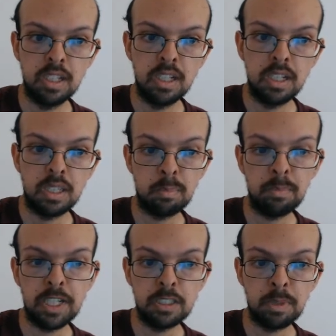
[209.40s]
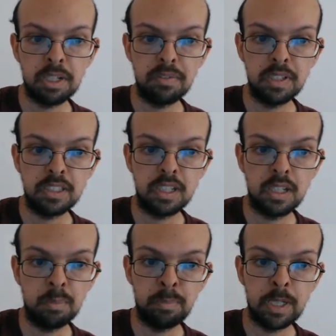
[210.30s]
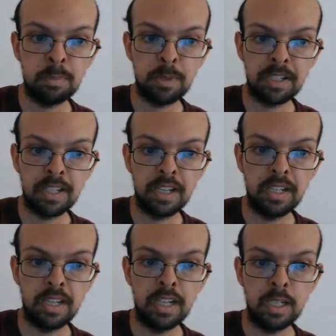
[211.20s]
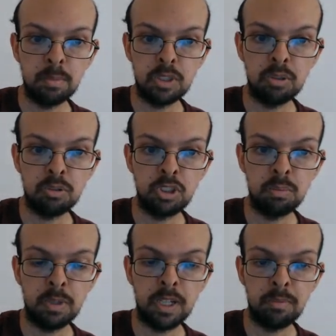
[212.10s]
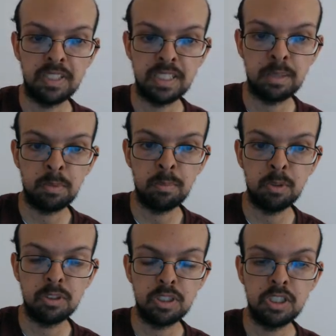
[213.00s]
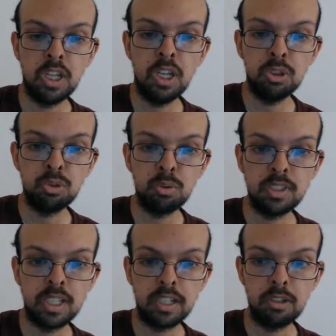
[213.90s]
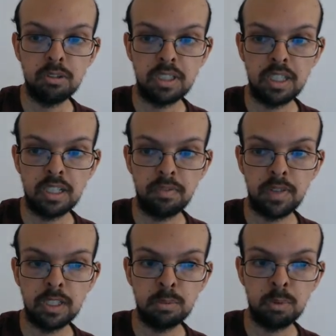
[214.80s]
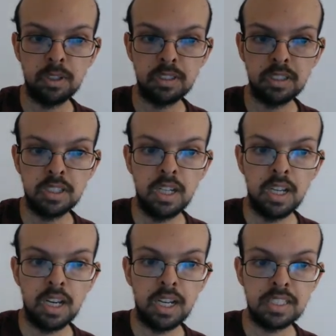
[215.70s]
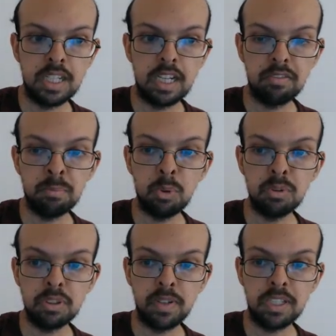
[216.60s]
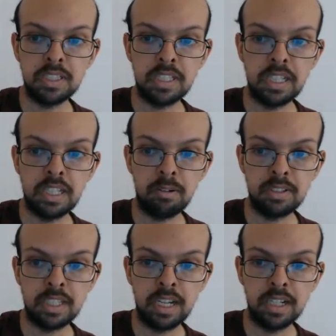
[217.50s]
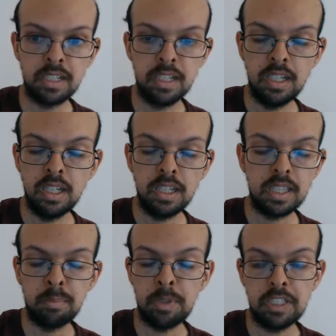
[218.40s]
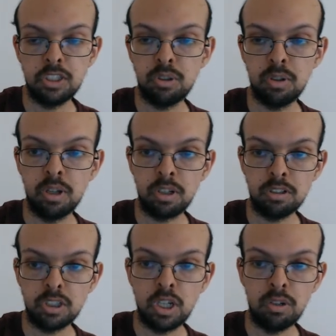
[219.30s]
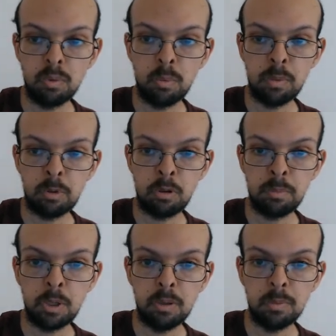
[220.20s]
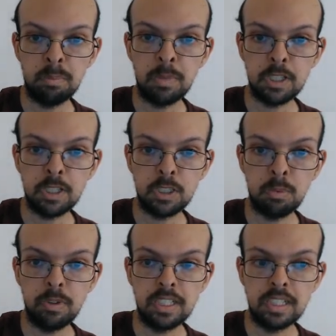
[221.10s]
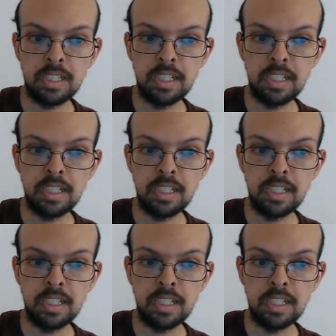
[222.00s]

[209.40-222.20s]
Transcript: The major benefits are Big Benkei enables your super heavy samurai monsters to attack using their defense points, as they have more defense than their attack. That means you're going to overwhelm your opponent much more easily.